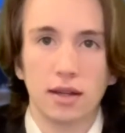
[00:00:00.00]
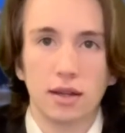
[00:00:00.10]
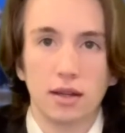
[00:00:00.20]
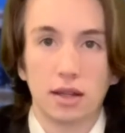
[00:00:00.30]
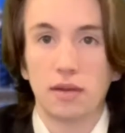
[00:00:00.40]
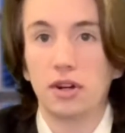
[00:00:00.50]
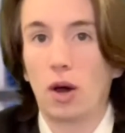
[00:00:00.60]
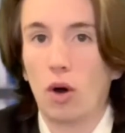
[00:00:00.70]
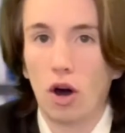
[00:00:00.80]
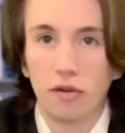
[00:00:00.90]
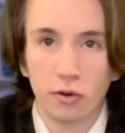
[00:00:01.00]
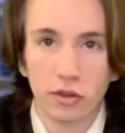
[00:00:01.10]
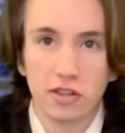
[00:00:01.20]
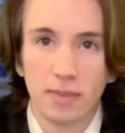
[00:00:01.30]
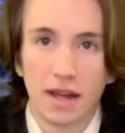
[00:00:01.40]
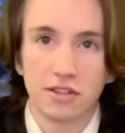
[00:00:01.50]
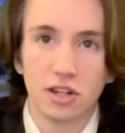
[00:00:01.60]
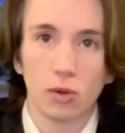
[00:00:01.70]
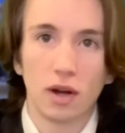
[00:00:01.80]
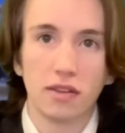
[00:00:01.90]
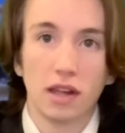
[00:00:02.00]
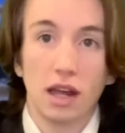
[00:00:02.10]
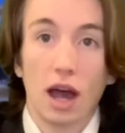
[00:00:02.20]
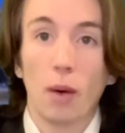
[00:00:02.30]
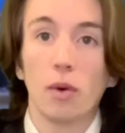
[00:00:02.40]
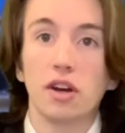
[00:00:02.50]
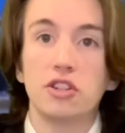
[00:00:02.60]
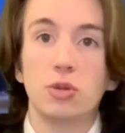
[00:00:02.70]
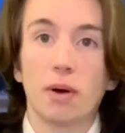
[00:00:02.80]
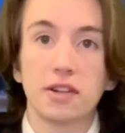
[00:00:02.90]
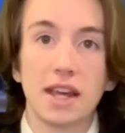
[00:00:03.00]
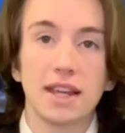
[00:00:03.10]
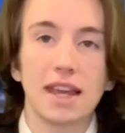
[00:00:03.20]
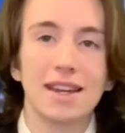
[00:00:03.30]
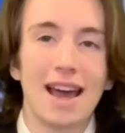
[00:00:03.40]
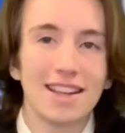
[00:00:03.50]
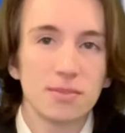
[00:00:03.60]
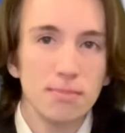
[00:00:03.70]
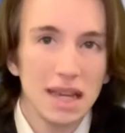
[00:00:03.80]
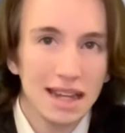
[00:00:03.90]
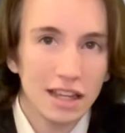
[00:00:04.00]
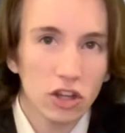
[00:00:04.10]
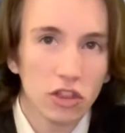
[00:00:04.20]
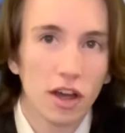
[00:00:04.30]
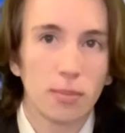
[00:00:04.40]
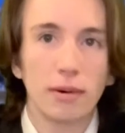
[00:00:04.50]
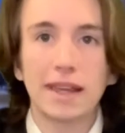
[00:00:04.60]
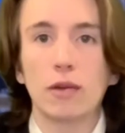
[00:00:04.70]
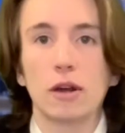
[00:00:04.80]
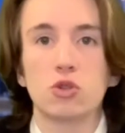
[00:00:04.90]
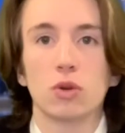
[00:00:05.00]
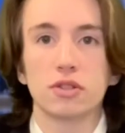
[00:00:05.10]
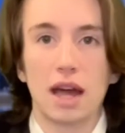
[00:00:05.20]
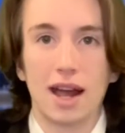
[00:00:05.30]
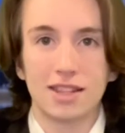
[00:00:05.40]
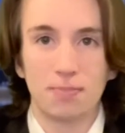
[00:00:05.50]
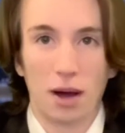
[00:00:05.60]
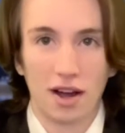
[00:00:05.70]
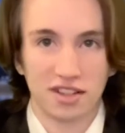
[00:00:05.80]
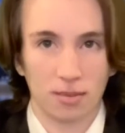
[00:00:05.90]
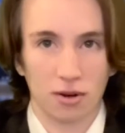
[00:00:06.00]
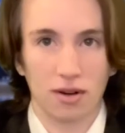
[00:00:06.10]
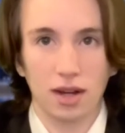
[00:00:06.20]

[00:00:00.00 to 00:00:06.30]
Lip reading: Given how awful this past year was, I wanted to partake in as many good luck bringing rituals as possible.